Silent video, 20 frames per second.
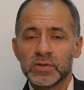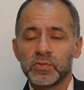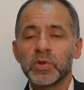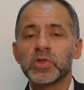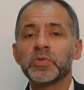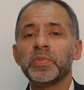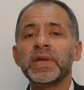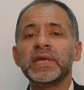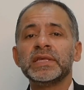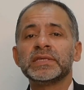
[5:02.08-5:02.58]

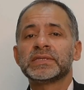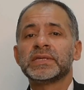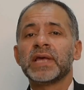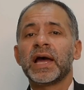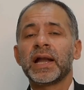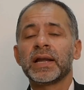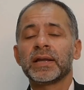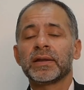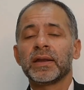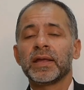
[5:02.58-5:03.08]
which means
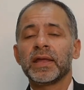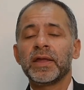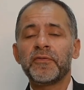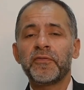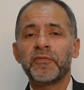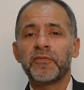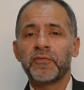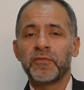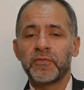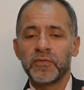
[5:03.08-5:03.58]
that
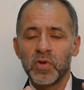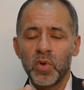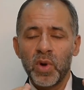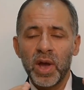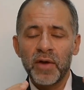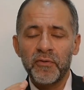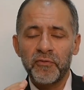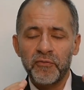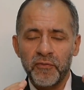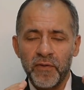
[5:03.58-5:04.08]
if you
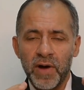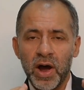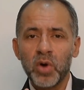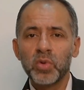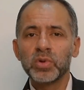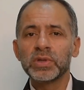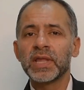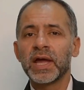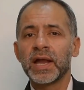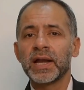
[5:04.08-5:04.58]
have
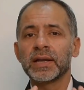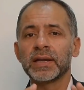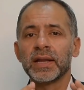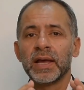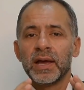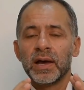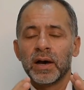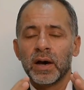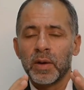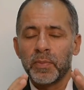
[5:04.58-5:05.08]
found that
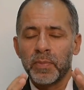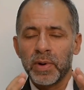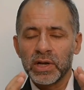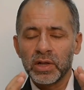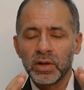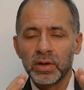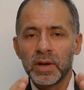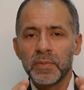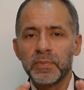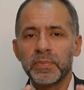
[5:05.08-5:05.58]
a
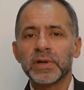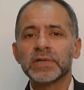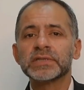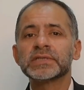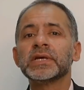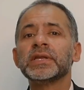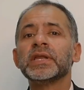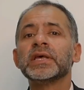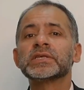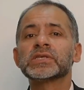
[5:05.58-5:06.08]
particular
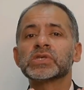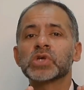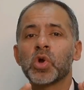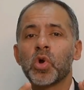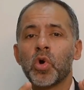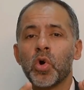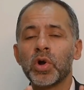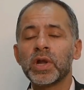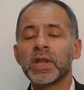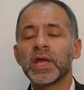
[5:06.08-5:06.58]
person is
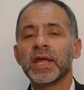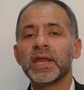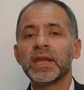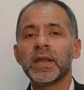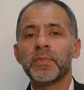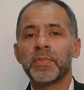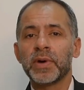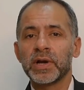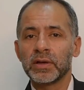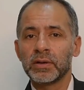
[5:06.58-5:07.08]
good in
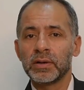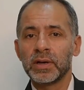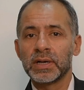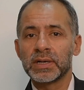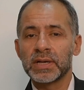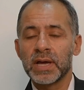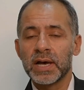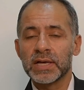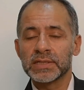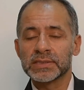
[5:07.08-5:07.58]
a particular
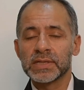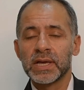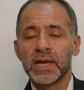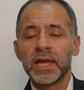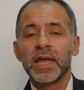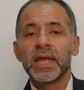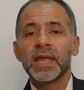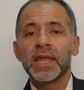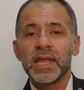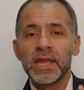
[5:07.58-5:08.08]
task,
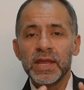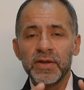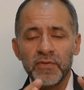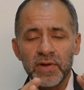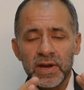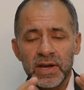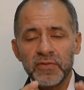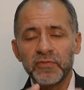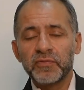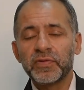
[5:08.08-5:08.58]

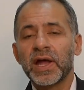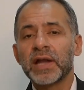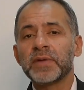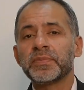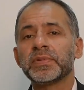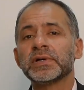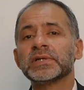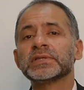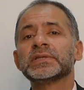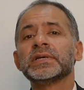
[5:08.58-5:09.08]
even if
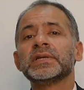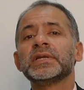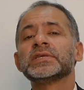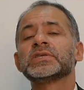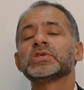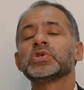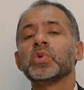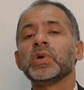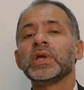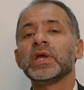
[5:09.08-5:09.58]
that person
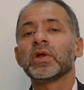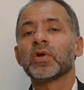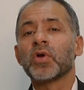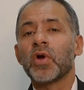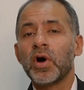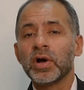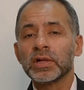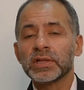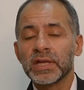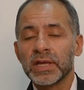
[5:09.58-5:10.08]
is doing
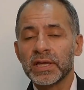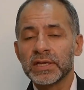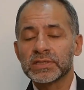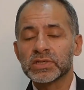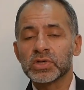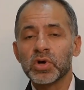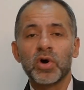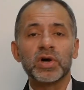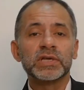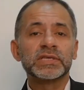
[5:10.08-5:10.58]
wrong
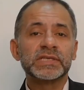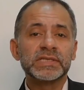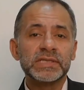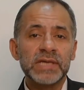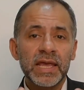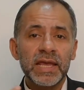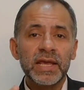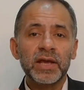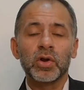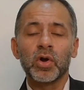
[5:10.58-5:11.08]
things or
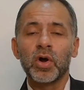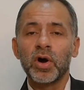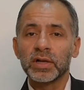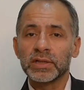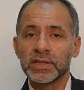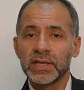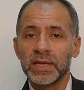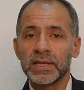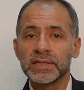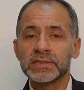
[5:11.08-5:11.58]
saying
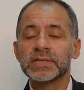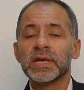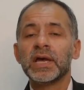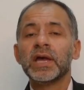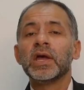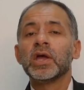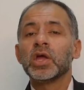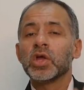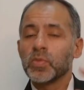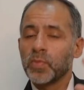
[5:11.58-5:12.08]
wrong things,
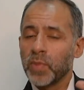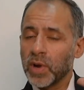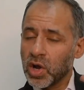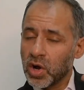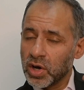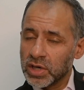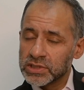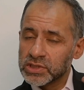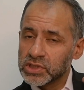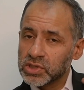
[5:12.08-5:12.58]

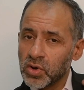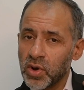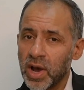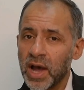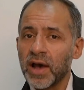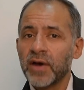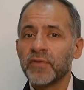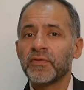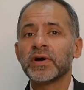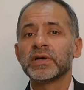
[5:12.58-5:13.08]
because you
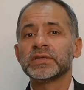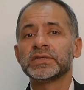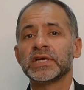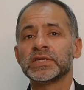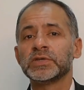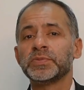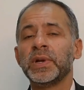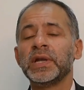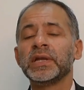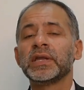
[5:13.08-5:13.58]
have a
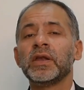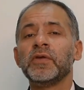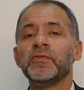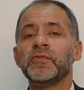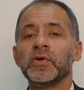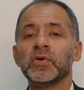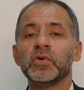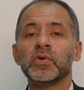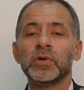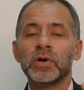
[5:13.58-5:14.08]
judgmental
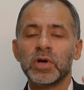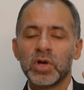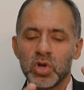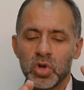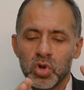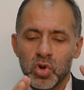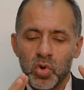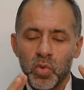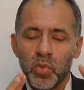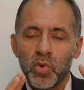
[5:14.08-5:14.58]
view,
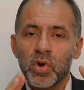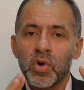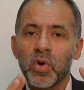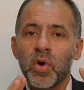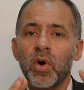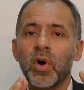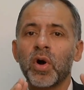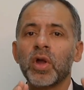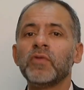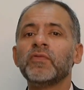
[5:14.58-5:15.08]
you would
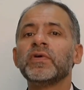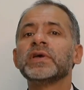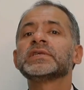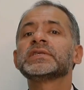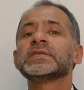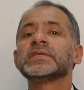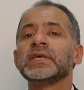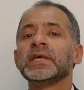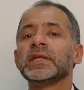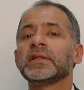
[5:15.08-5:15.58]

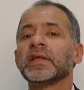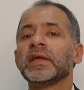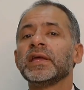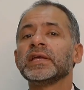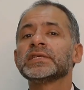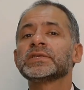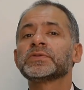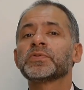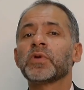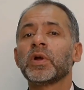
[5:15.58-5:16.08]
always see
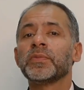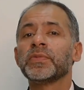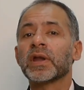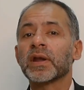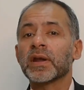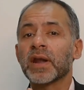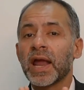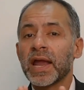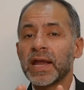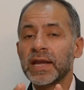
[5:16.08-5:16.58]
things from the
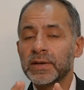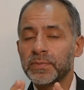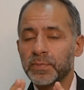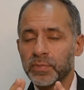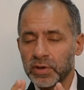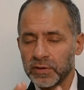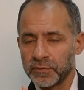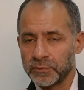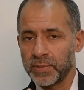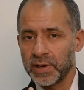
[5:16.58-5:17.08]
right
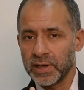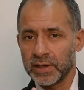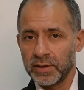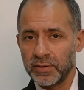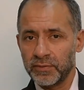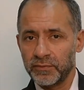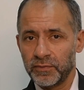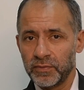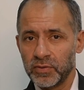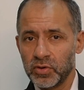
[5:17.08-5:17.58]

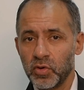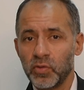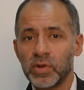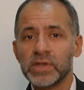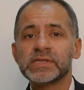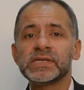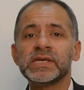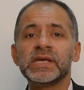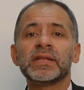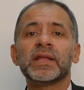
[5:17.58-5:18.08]
perspective. You
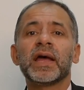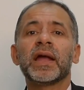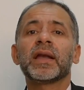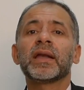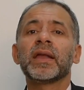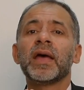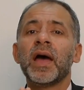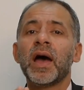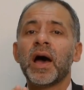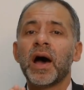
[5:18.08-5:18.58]
will see
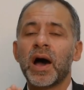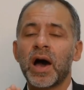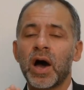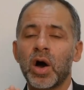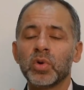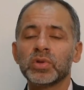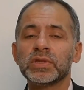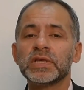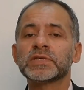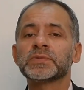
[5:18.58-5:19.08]
that
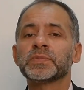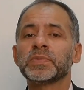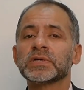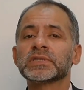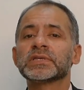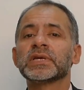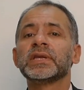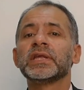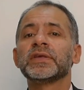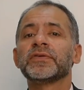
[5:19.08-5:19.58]
how this
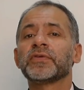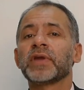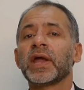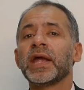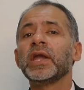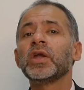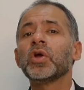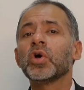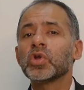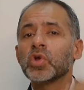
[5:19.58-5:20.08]
person is
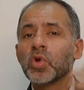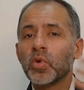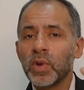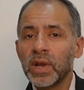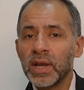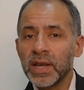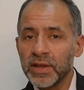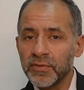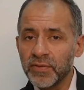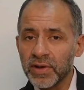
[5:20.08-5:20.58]
right, or you
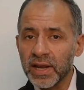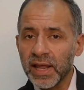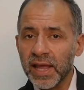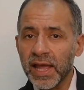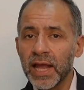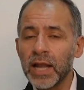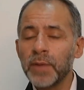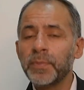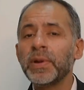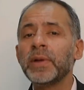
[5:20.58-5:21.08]
will even
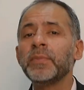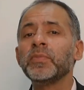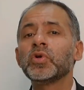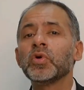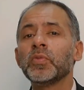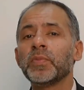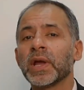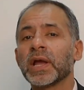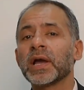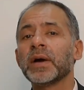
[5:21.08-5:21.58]
help him
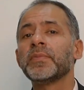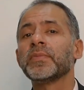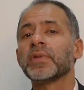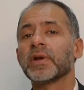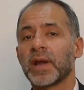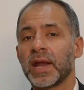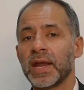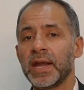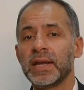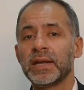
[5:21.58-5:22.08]
to become
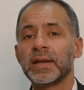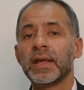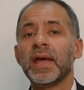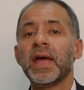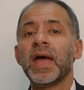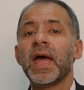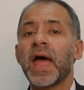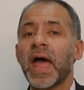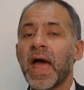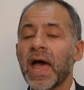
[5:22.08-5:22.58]
right
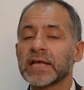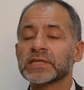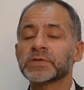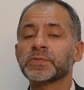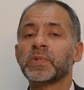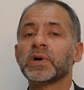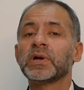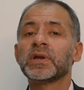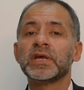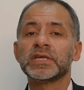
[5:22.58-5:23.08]
as
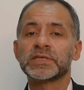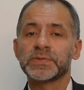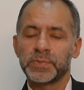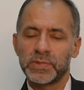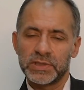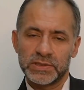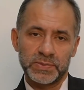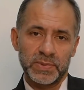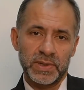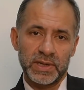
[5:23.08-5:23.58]
per his
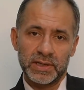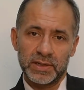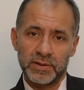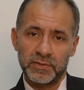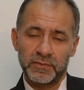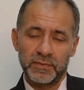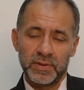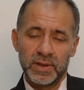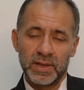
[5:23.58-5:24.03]
perspective.